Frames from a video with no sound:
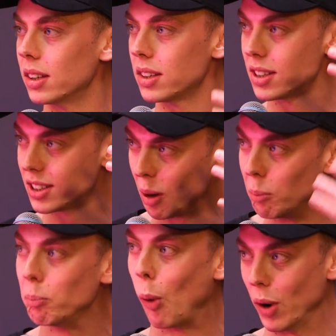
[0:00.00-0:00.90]

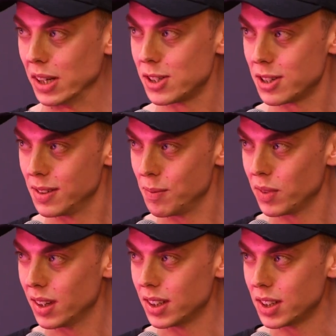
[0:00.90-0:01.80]
some point,
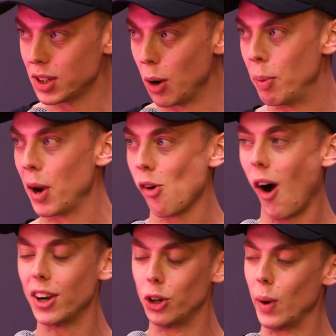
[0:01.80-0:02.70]
so better
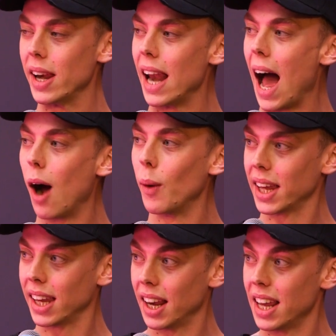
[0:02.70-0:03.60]
I do it now and
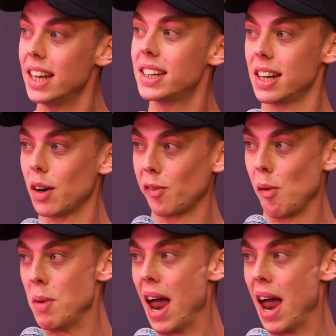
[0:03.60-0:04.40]
it get easier from